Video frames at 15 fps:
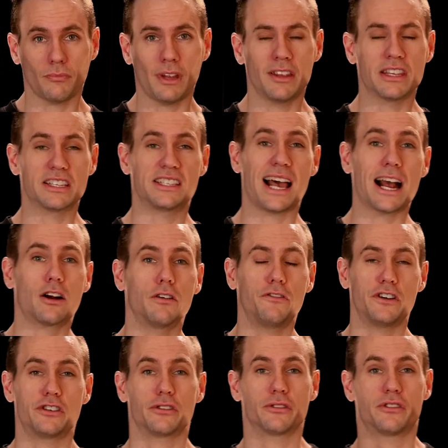The
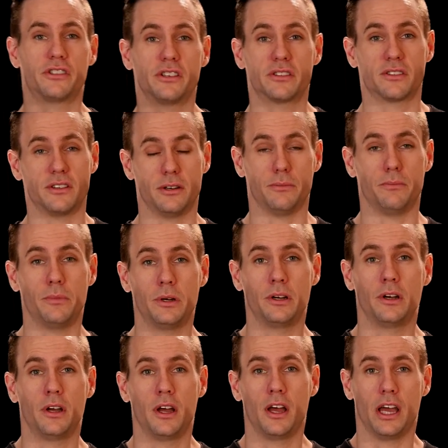sacrificial system
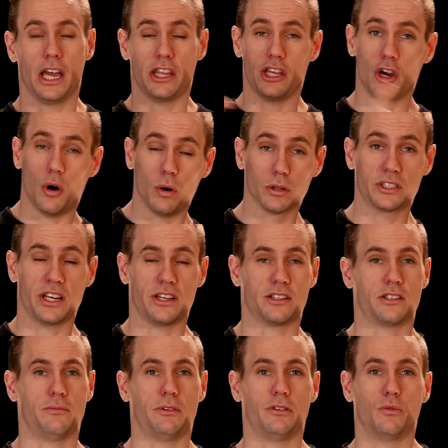in the Old
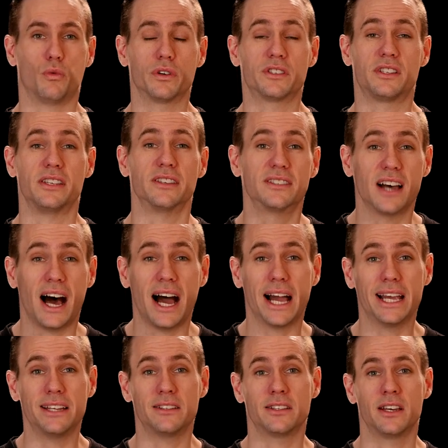Testament was
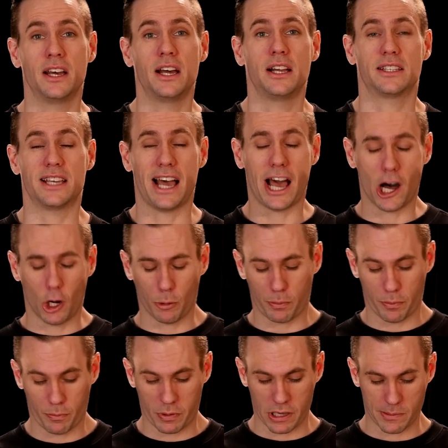designed to
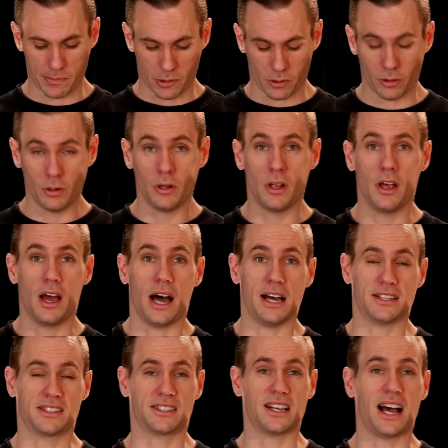help people
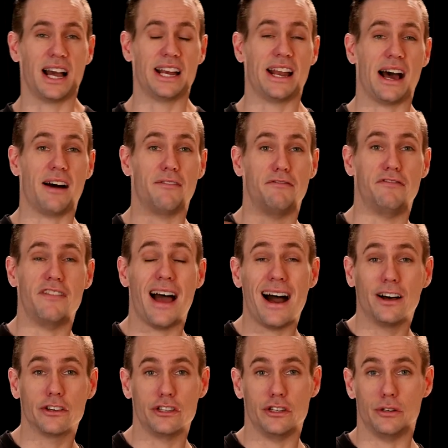assign a
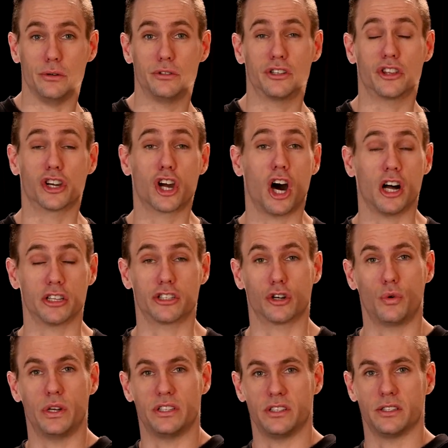value to the
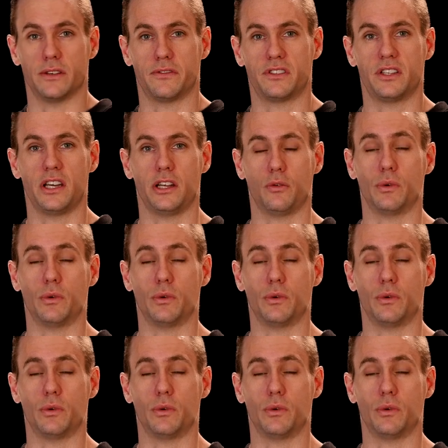consequences of sin.